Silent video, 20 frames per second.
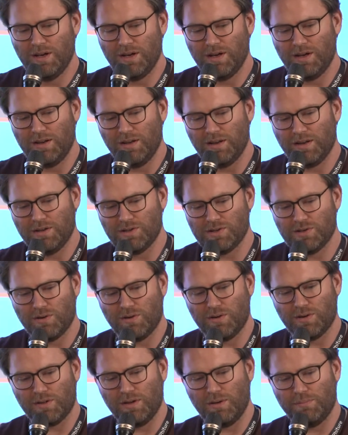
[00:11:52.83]
And that
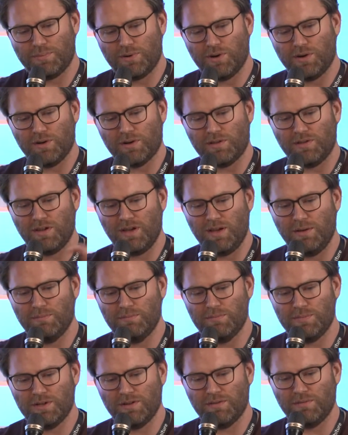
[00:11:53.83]
historically product
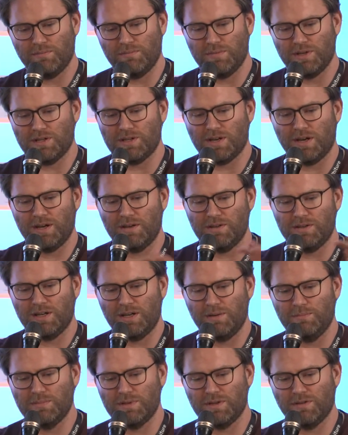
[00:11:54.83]
teams and design
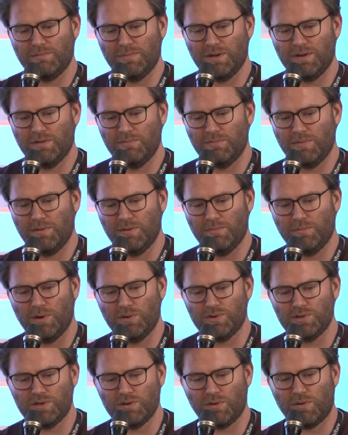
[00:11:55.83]
teams have been the most